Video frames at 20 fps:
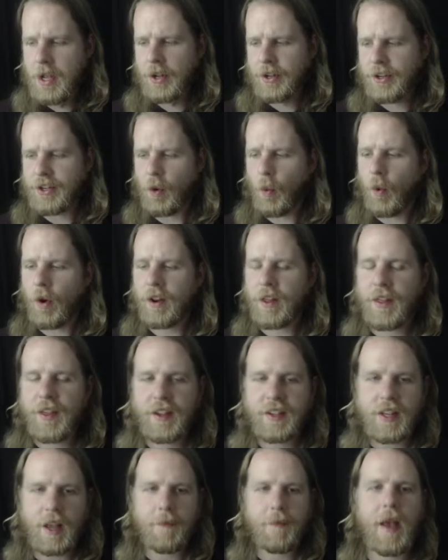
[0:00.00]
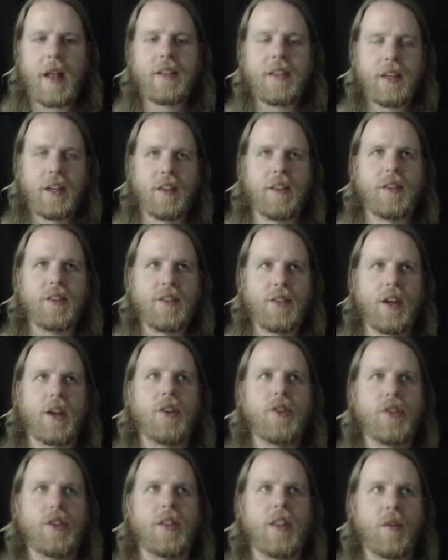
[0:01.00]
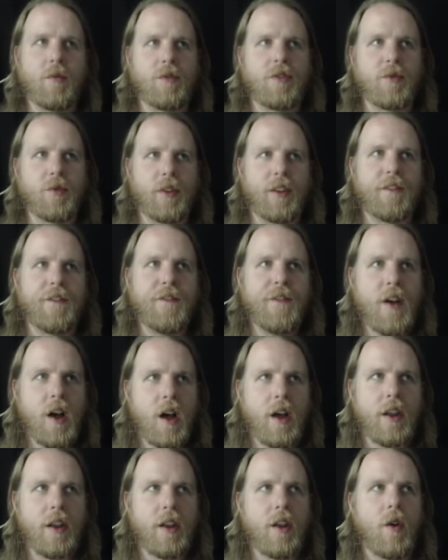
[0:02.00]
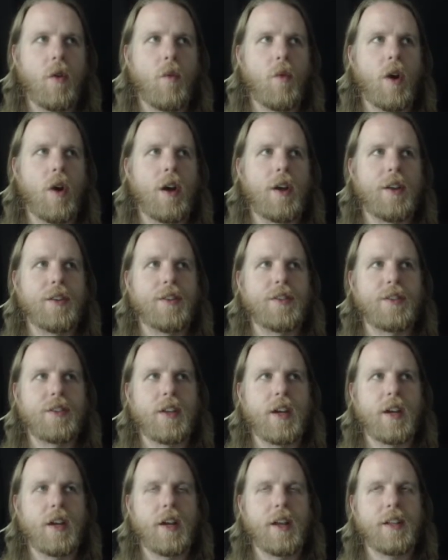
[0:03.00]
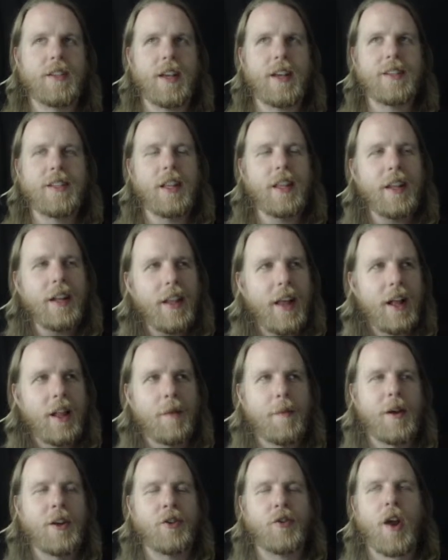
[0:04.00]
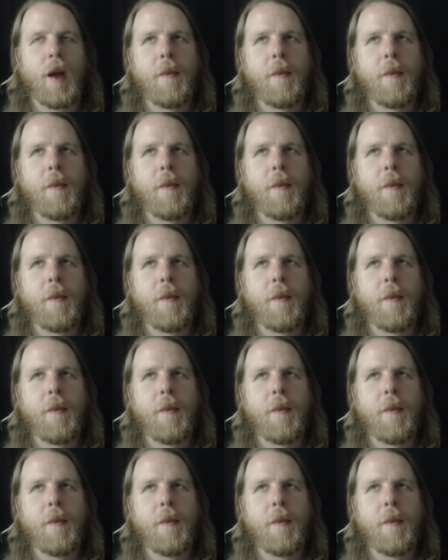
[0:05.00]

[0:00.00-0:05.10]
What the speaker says: So one of the things I baked into this dungeon that was really fun was it's a little elementary.